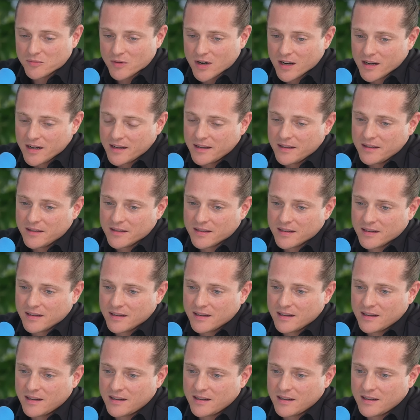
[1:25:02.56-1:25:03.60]
ride.
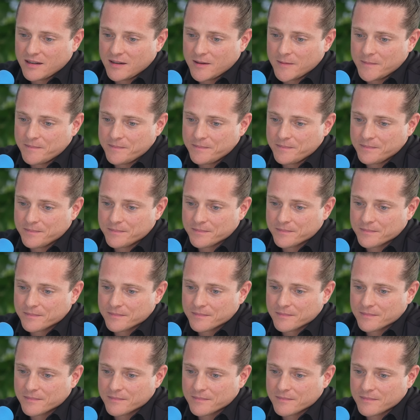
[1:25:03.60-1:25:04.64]
Um,
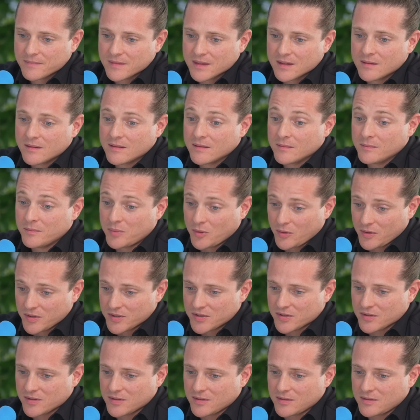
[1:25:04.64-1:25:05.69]
bullet
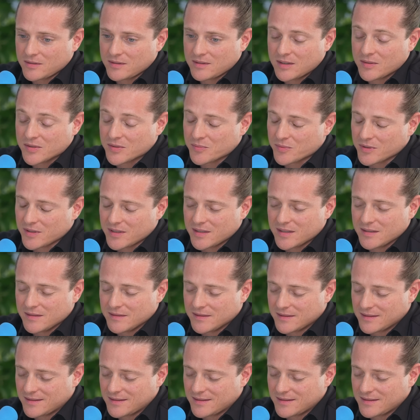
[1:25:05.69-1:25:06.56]
journal i was really